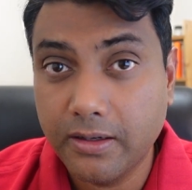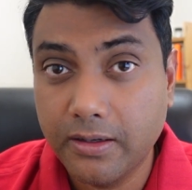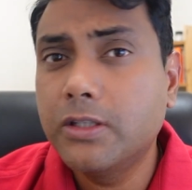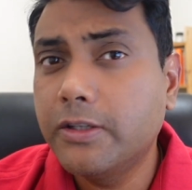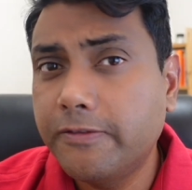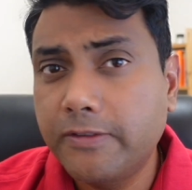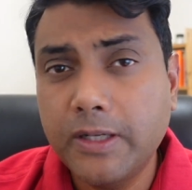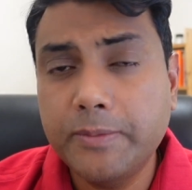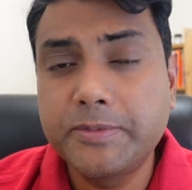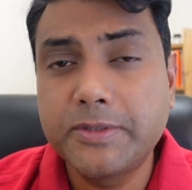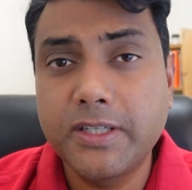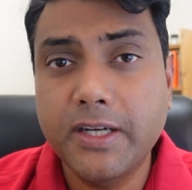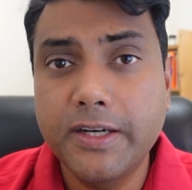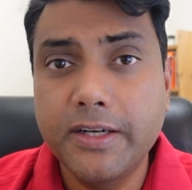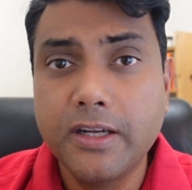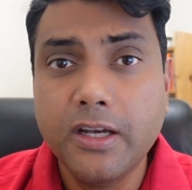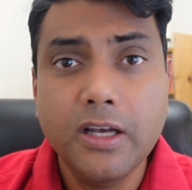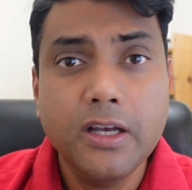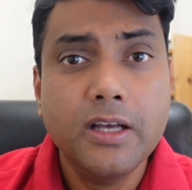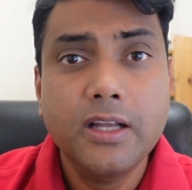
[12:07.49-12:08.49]
On the flip
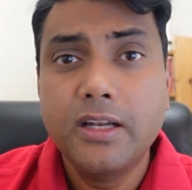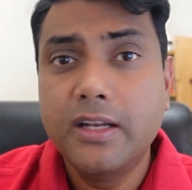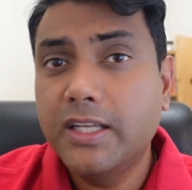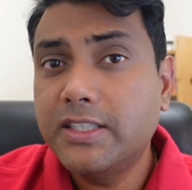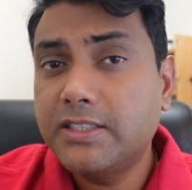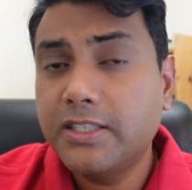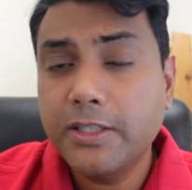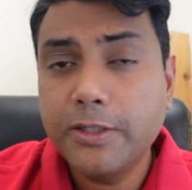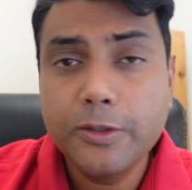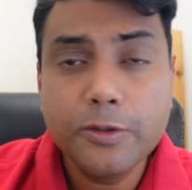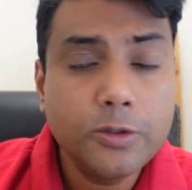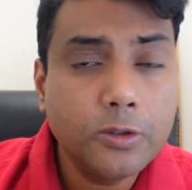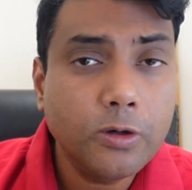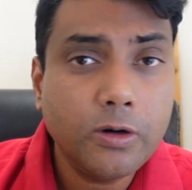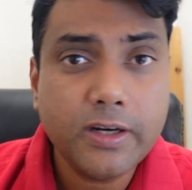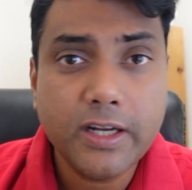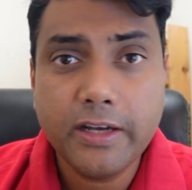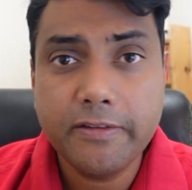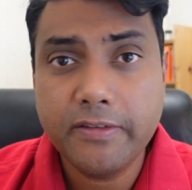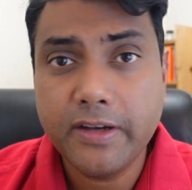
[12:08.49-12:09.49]
side, let's say you do
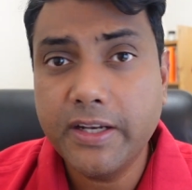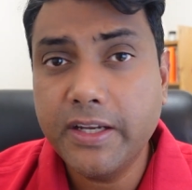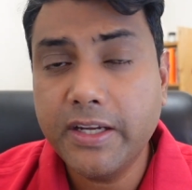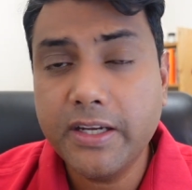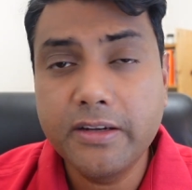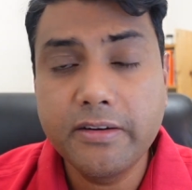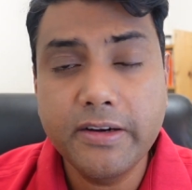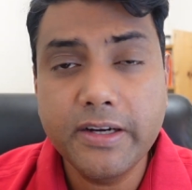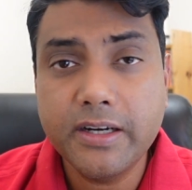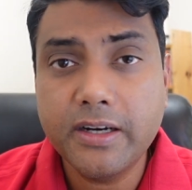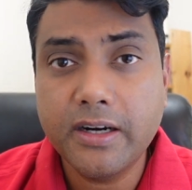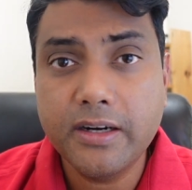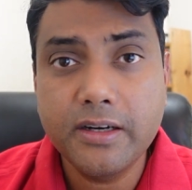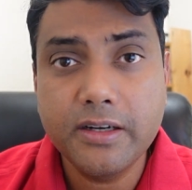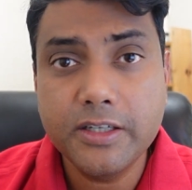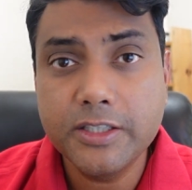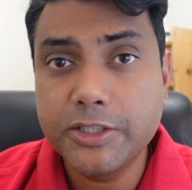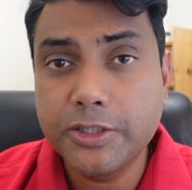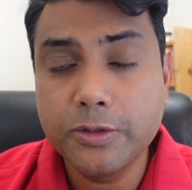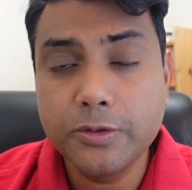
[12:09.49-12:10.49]
not have any green
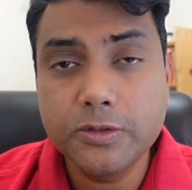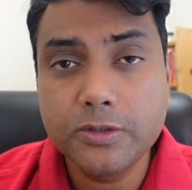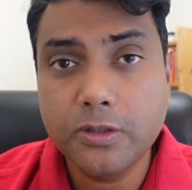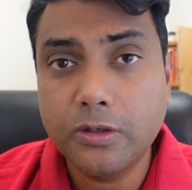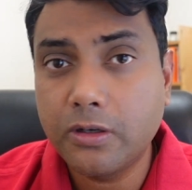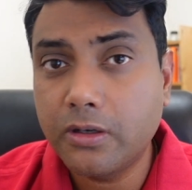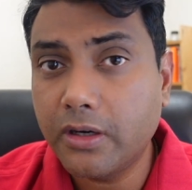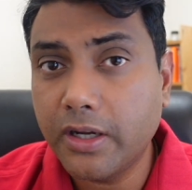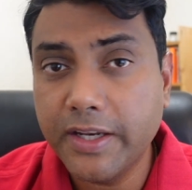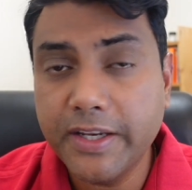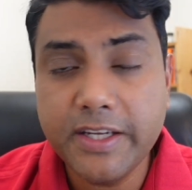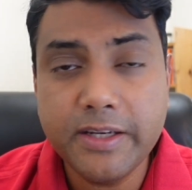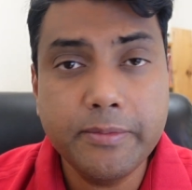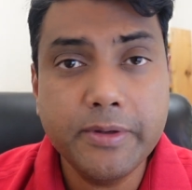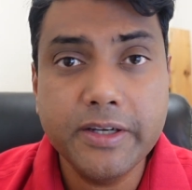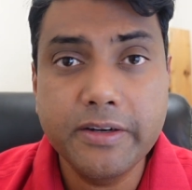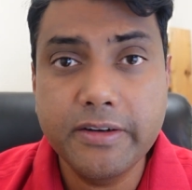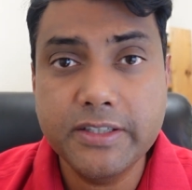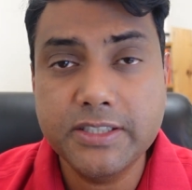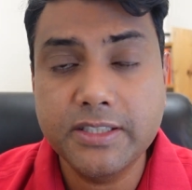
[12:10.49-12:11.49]
card issues or any
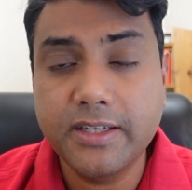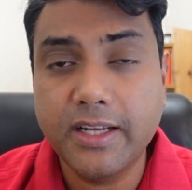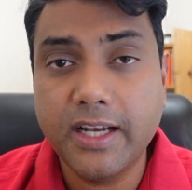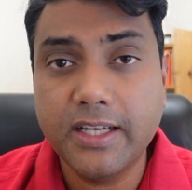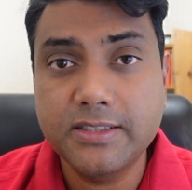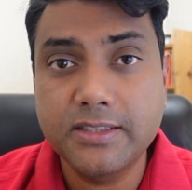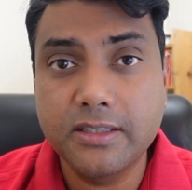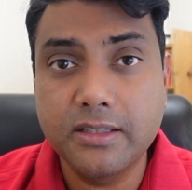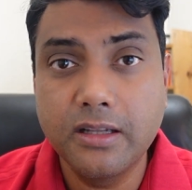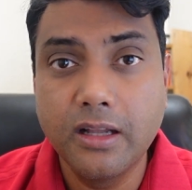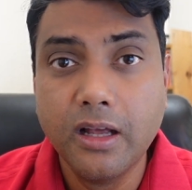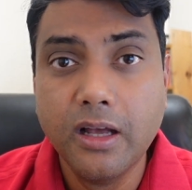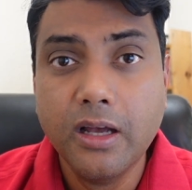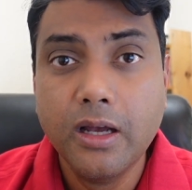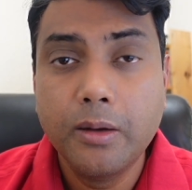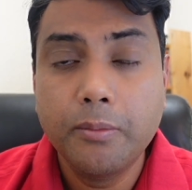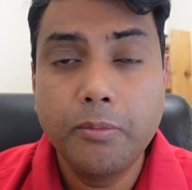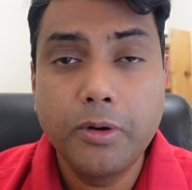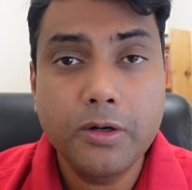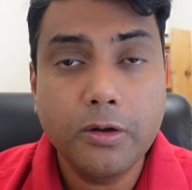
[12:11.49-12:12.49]
immigration hassle,
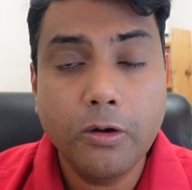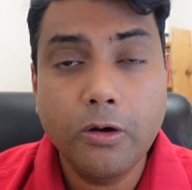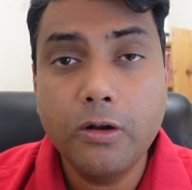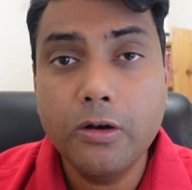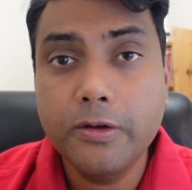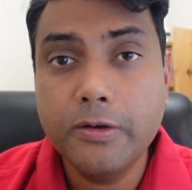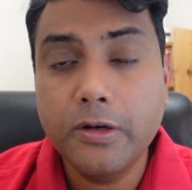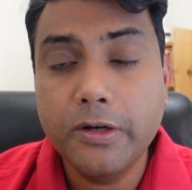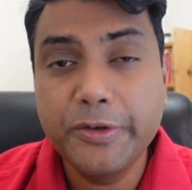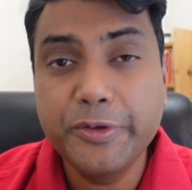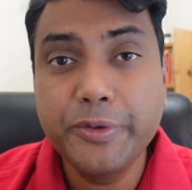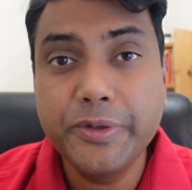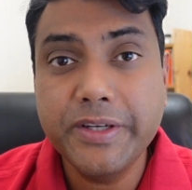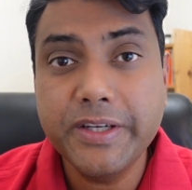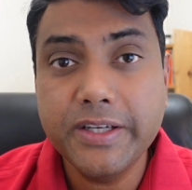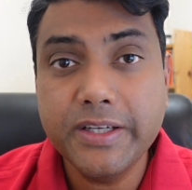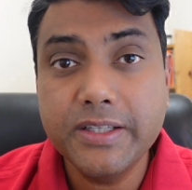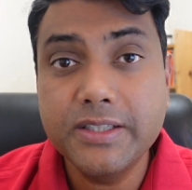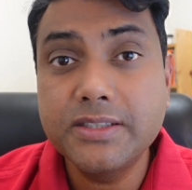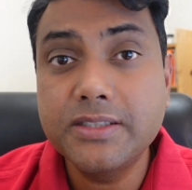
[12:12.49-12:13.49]
but all you are
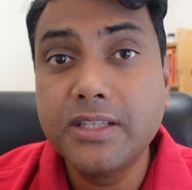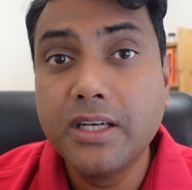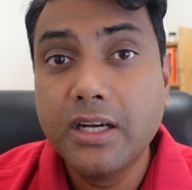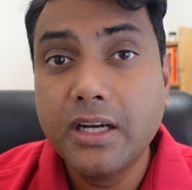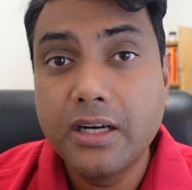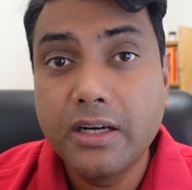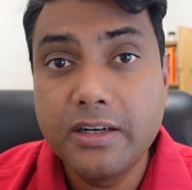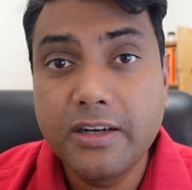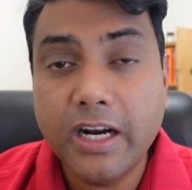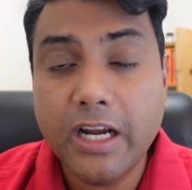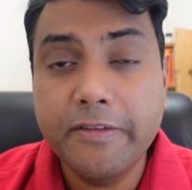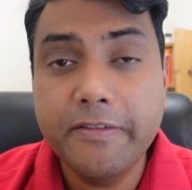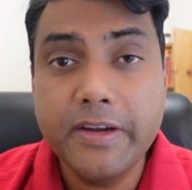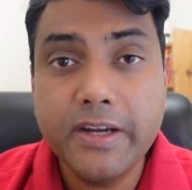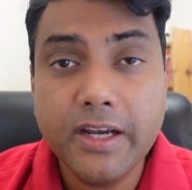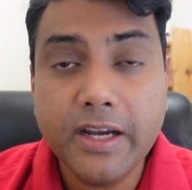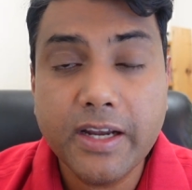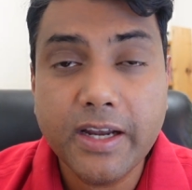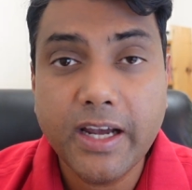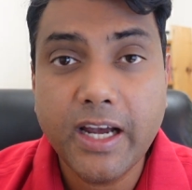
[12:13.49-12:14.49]
doing is
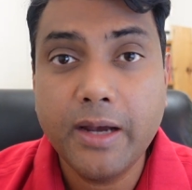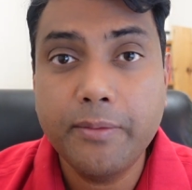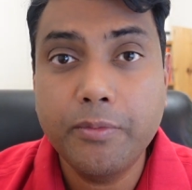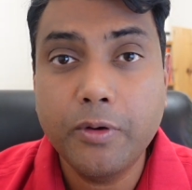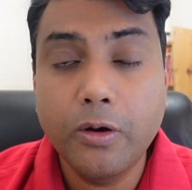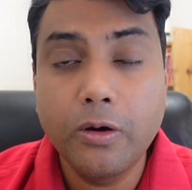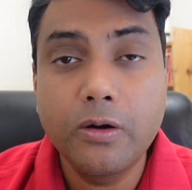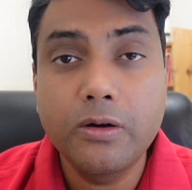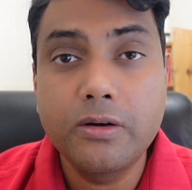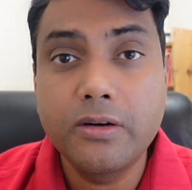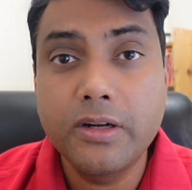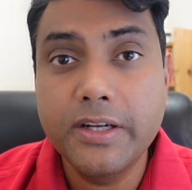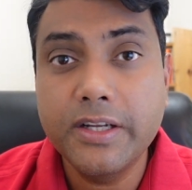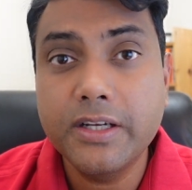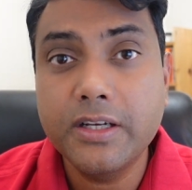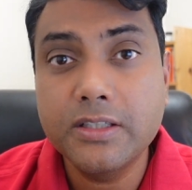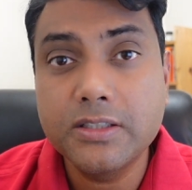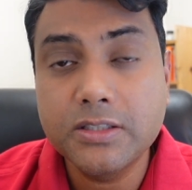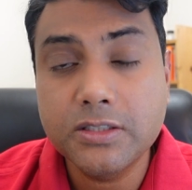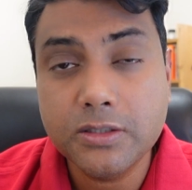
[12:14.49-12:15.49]
driving a cab or
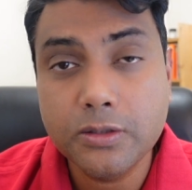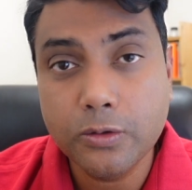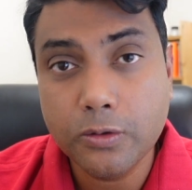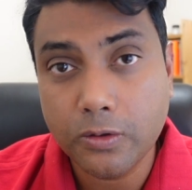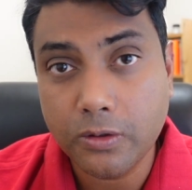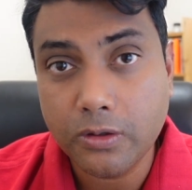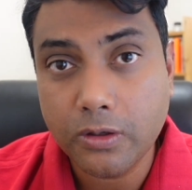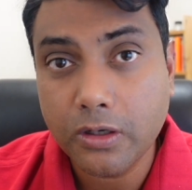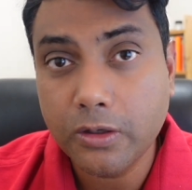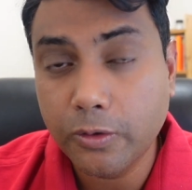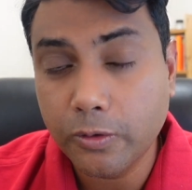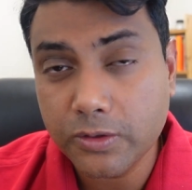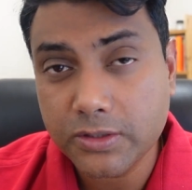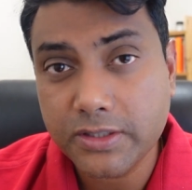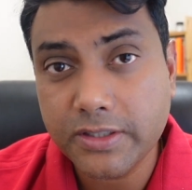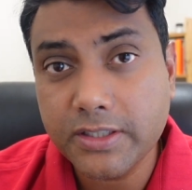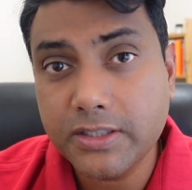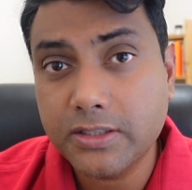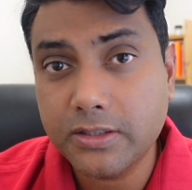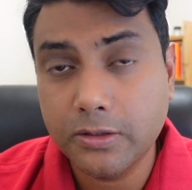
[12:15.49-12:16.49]
running a store, a
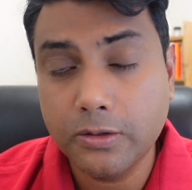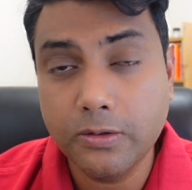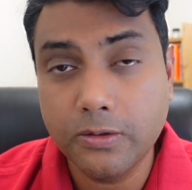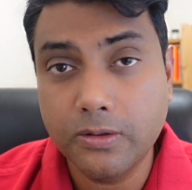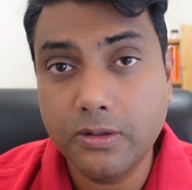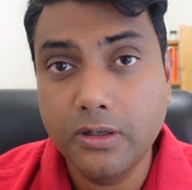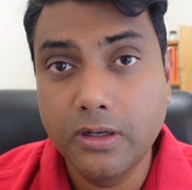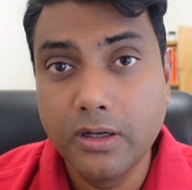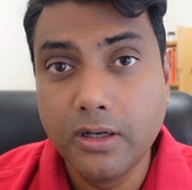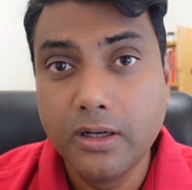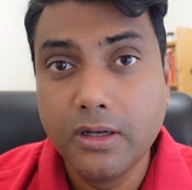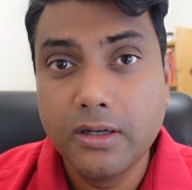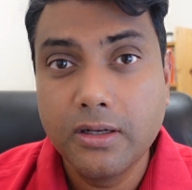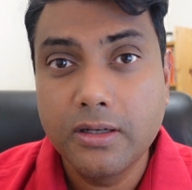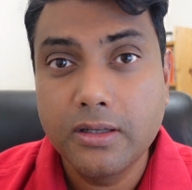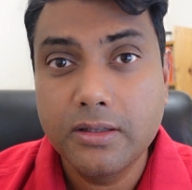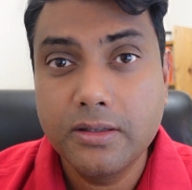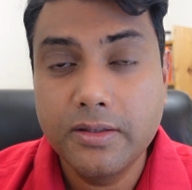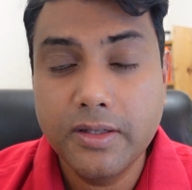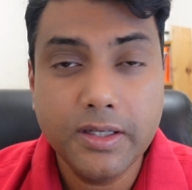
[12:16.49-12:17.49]
grocery store,
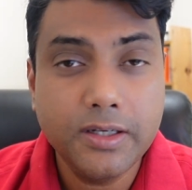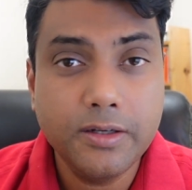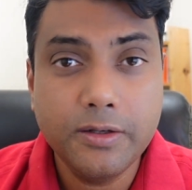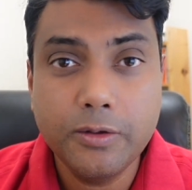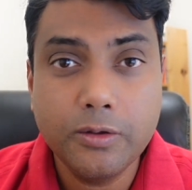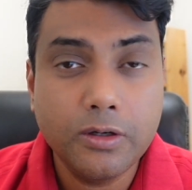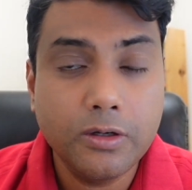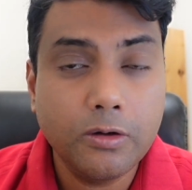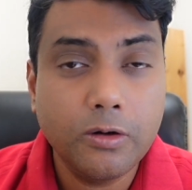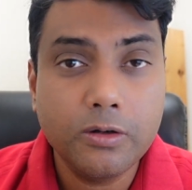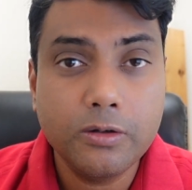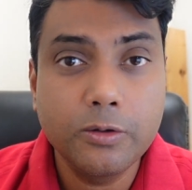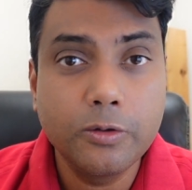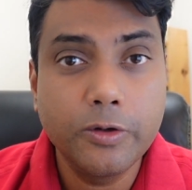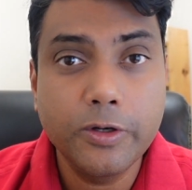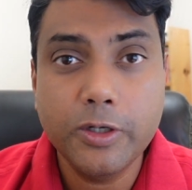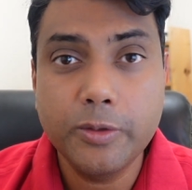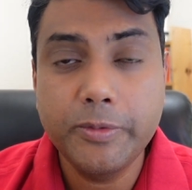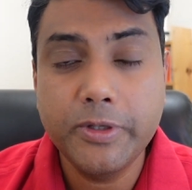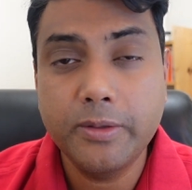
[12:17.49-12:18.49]
then you are not
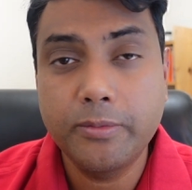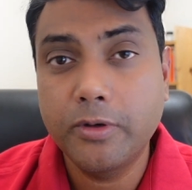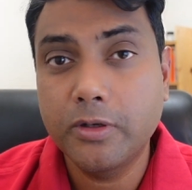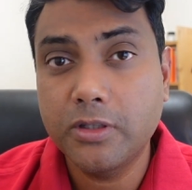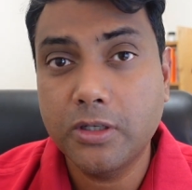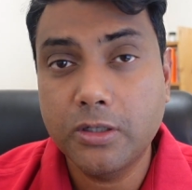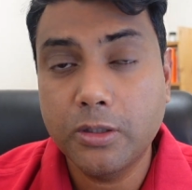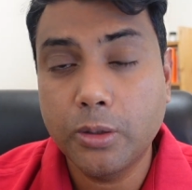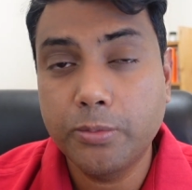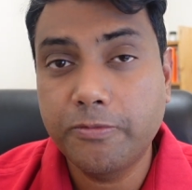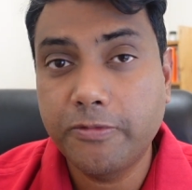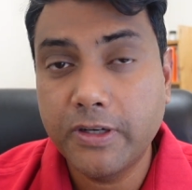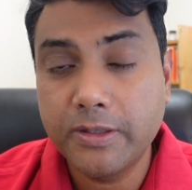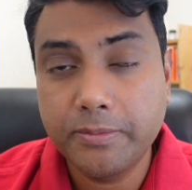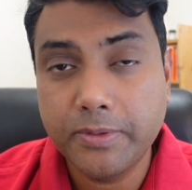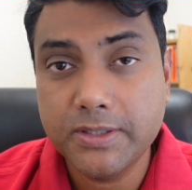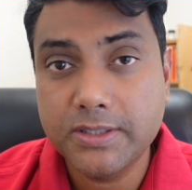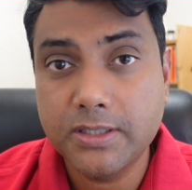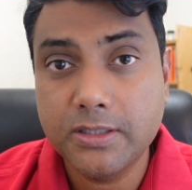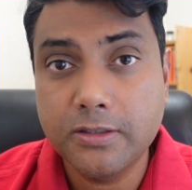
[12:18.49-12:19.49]
going to be among the top
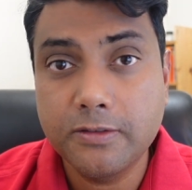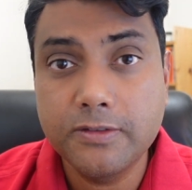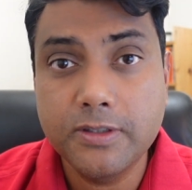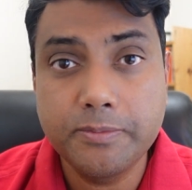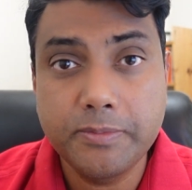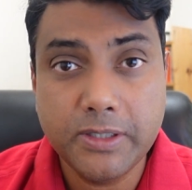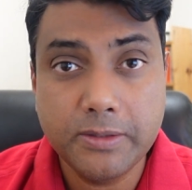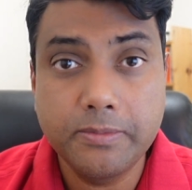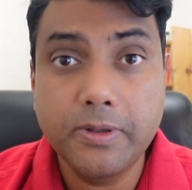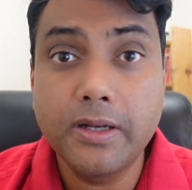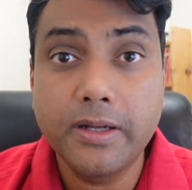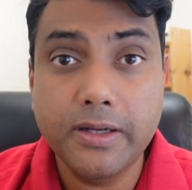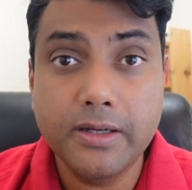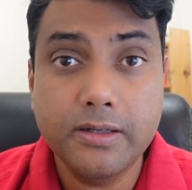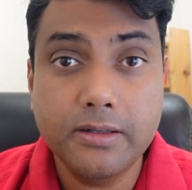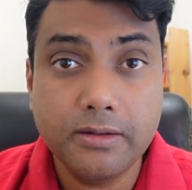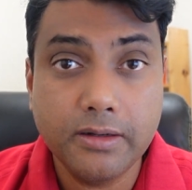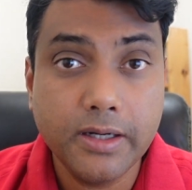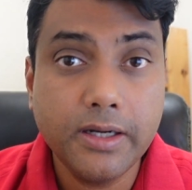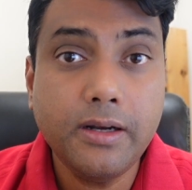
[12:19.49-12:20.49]
5% of the people
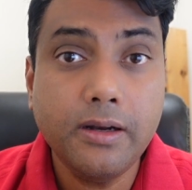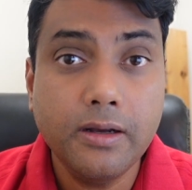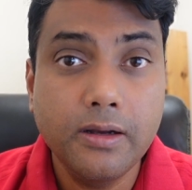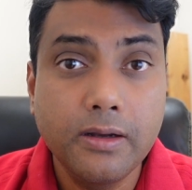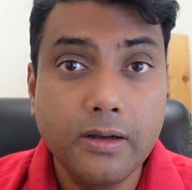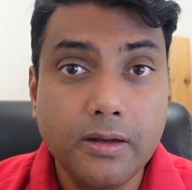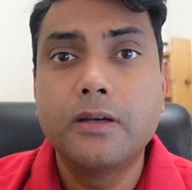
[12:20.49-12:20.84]
here, right?